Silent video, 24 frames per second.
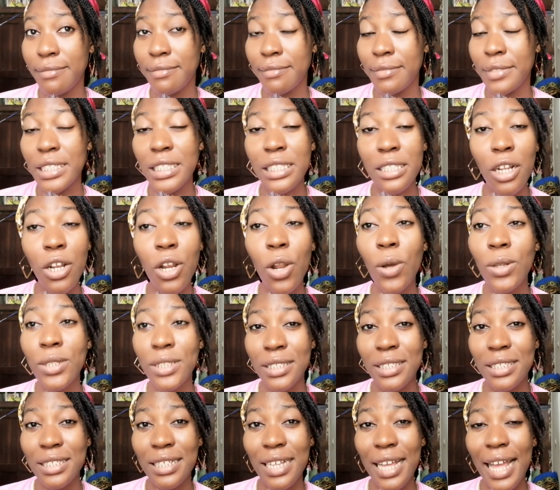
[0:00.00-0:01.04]
it's a lot.
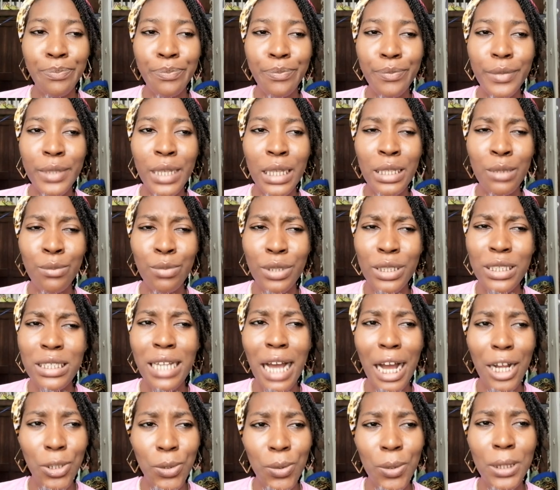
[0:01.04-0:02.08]
The book is
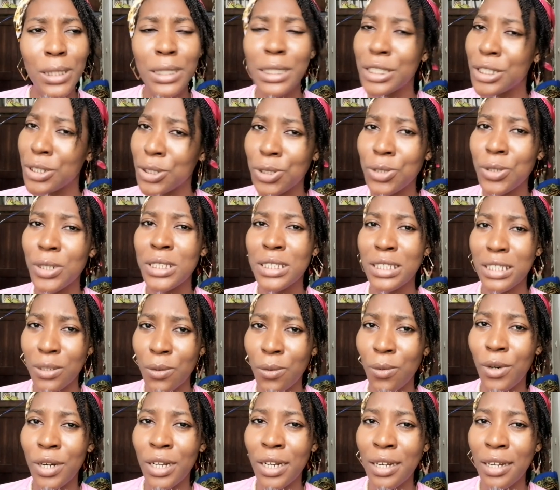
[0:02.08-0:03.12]
actually an
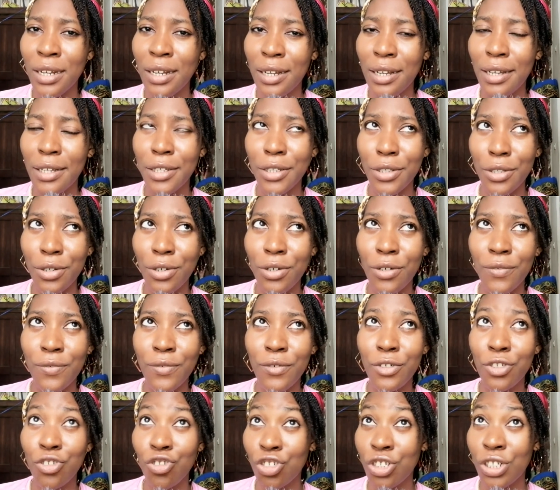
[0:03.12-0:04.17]
interesting one,
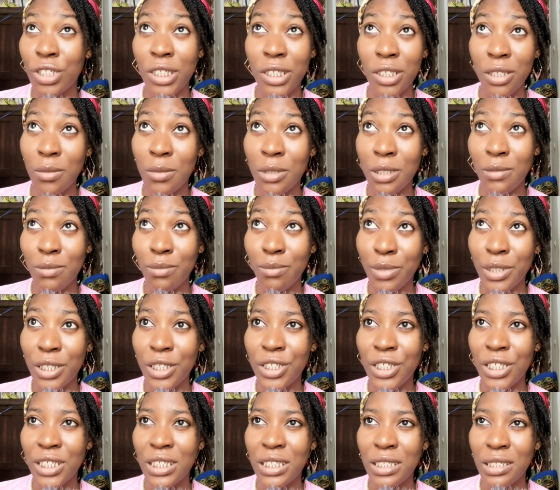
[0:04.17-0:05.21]
for 300 and something
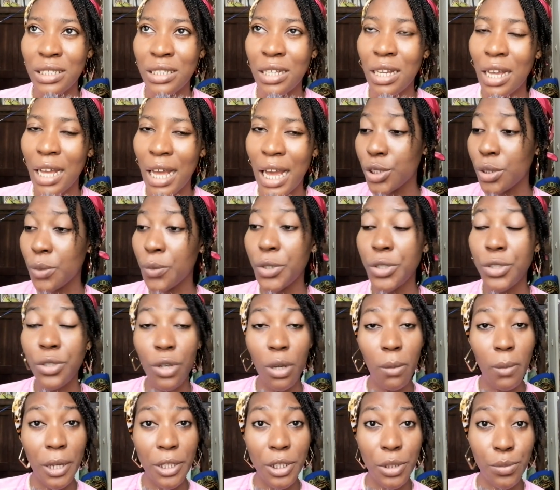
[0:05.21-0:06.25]
pages. So we're going to
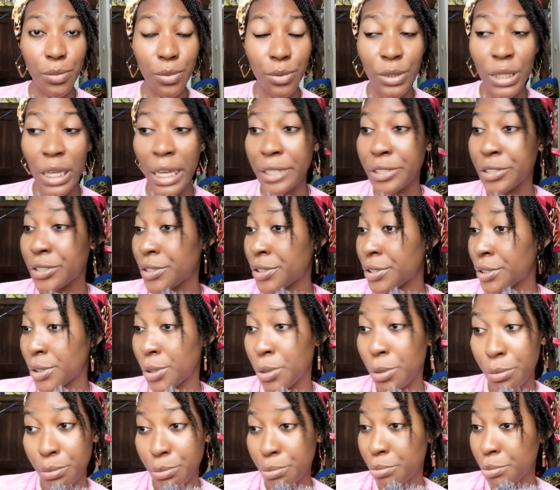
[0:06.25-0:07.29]
talk about the book and just,
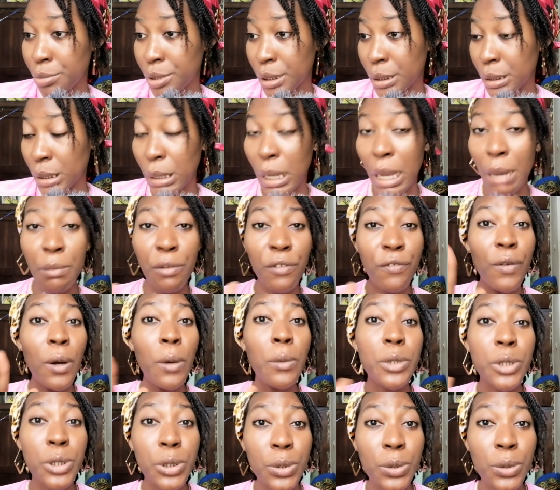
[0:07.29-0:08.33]
and before
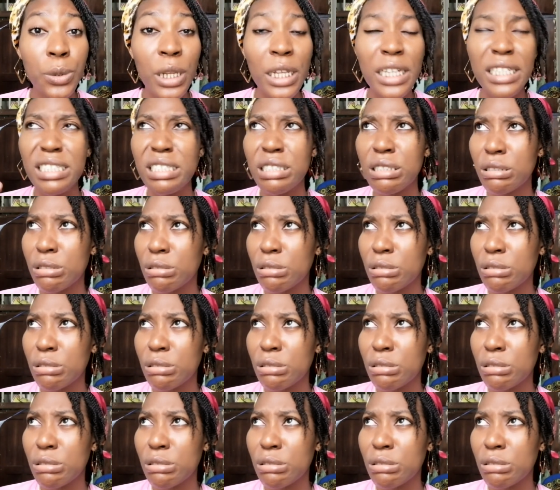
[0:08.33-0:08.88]
we do, let